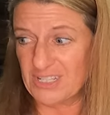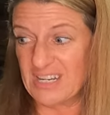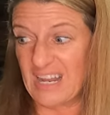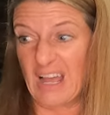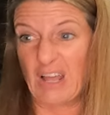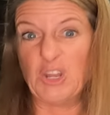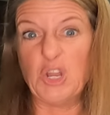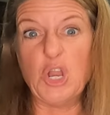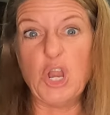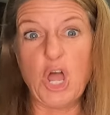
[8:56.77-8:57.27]
And
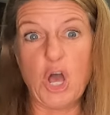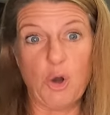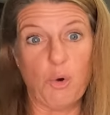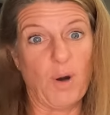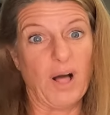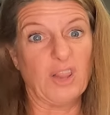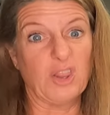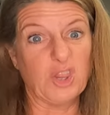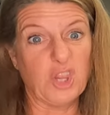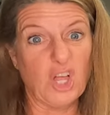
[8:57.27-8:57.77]
I
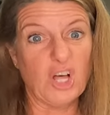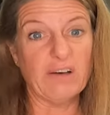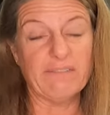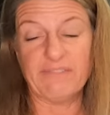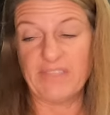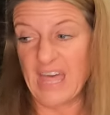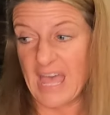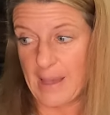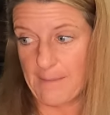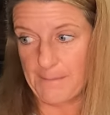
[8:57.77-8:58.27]
know I
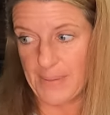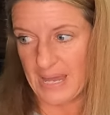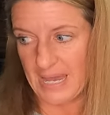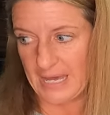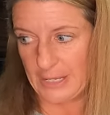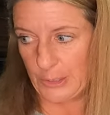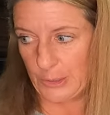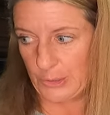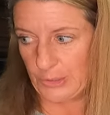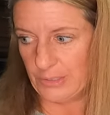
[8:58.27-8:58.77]
love that
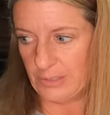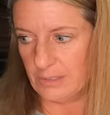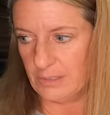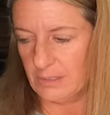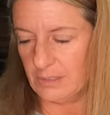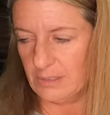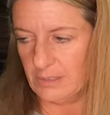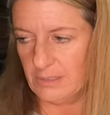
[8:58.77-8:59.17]
pattern.